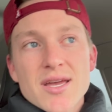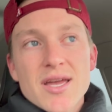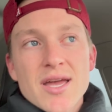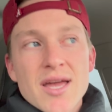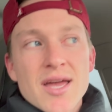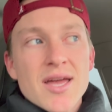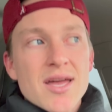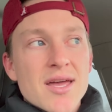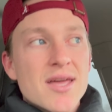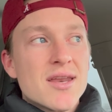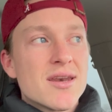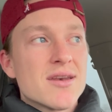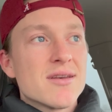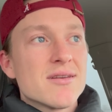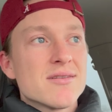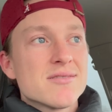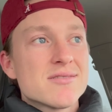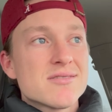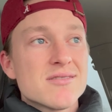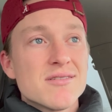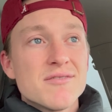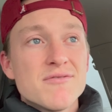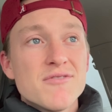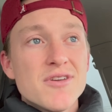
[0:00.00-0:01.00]
And
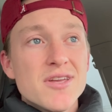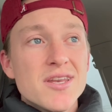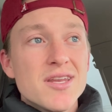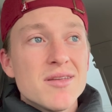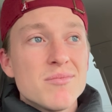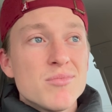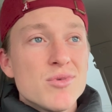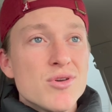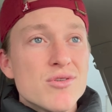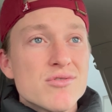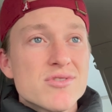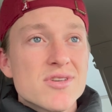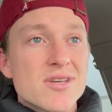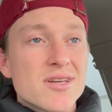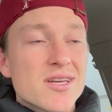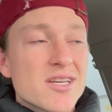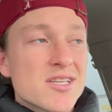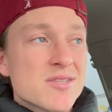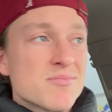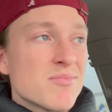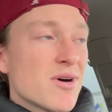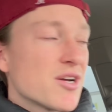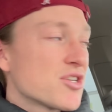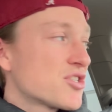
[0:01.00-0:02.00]
Slovenian music
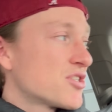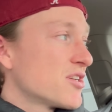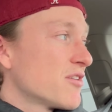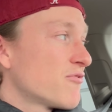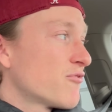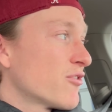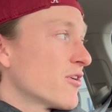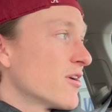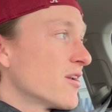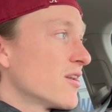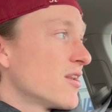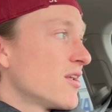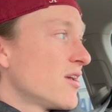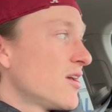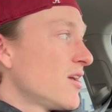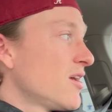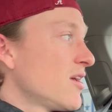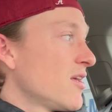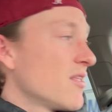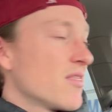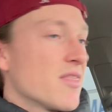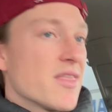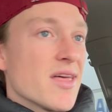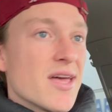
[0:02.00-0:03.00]
is much different
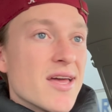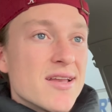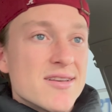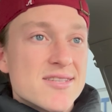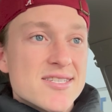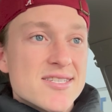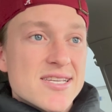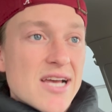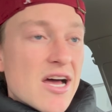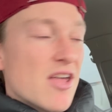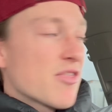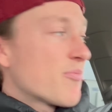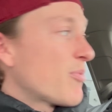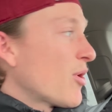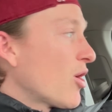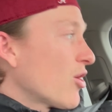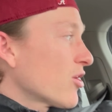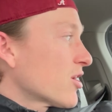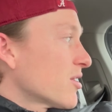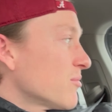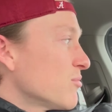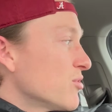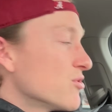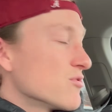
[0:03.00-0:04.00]
than South
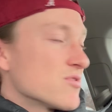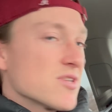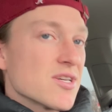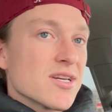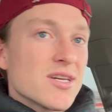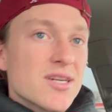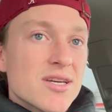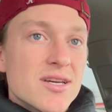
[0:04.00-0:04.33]
Balkan music.